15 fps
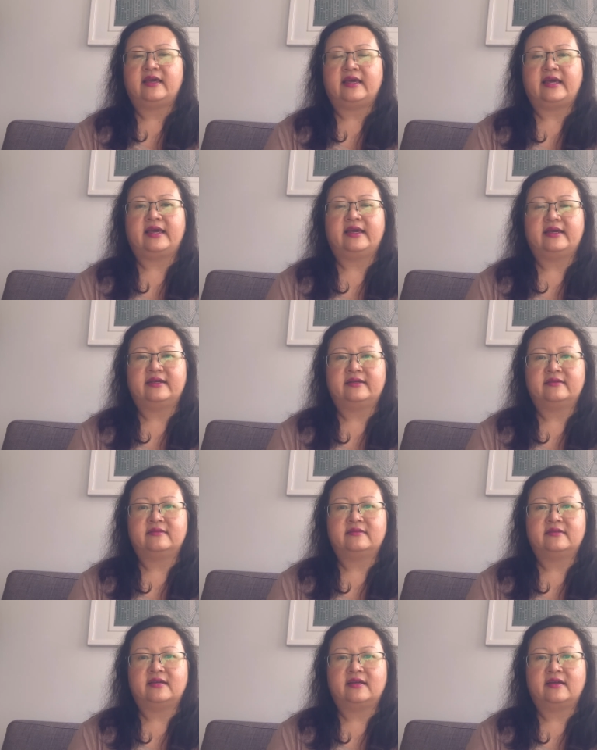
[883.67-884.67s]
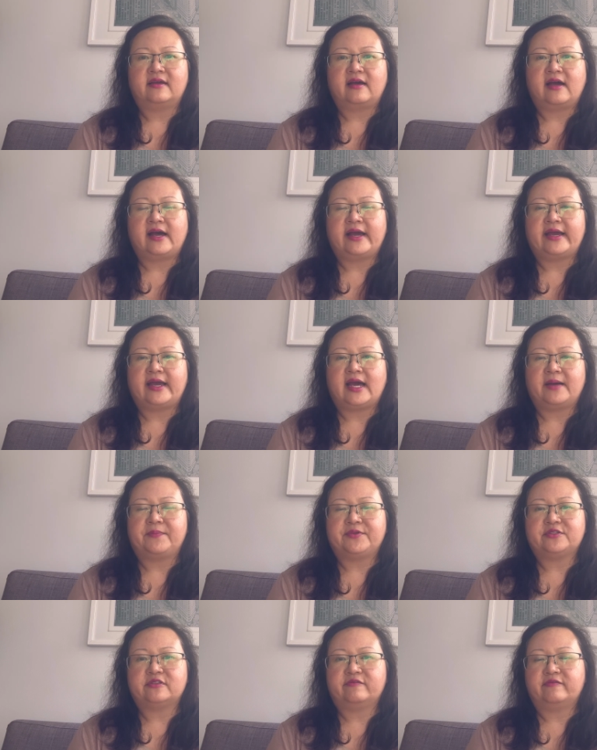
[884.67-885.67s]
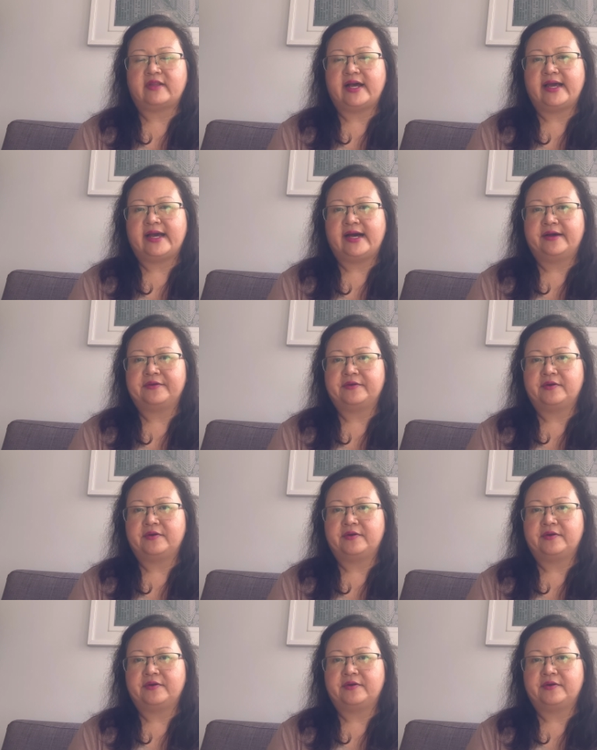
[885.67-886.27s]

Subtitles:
and I happened to fly out